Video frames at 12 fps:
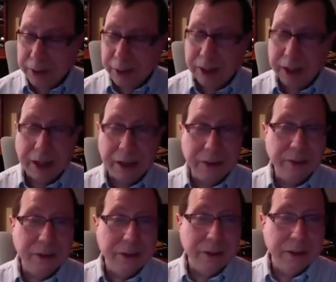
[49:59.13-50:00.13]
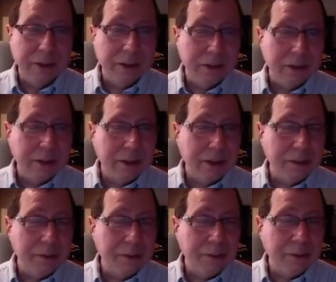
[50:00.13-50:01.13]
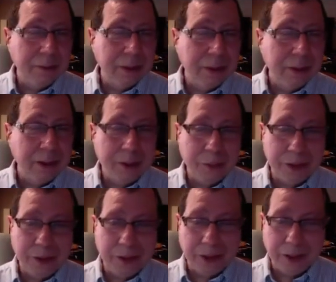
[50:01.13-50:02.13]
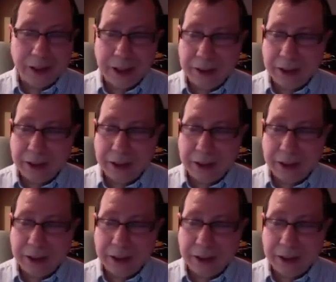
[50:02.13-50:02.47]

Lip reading: else do I have? This was the